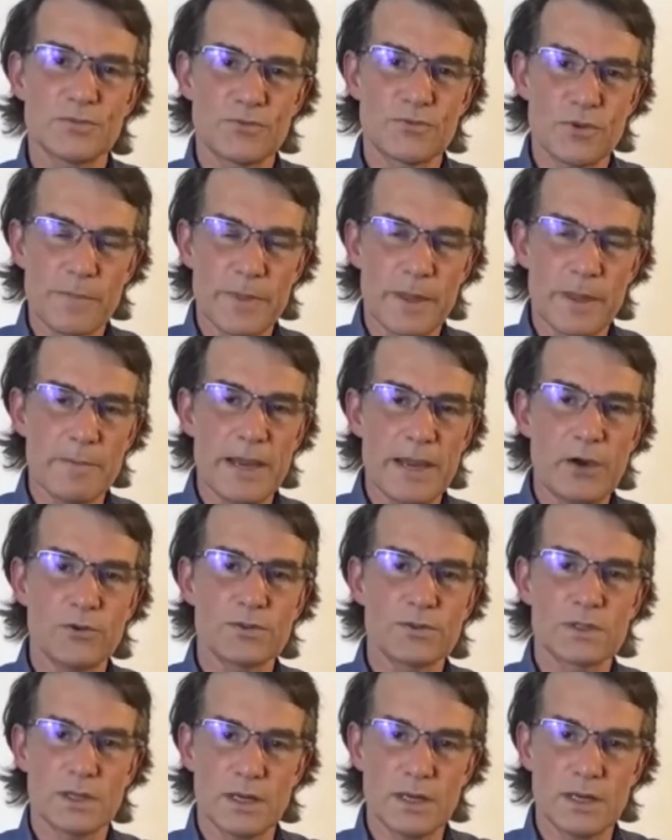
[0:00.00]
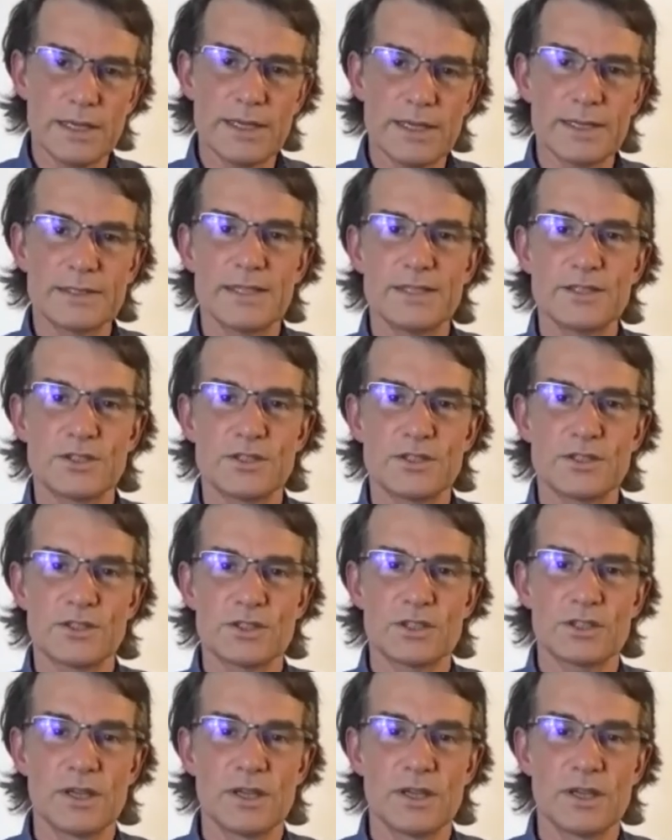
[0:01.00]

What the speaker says: from the mouth, link it into the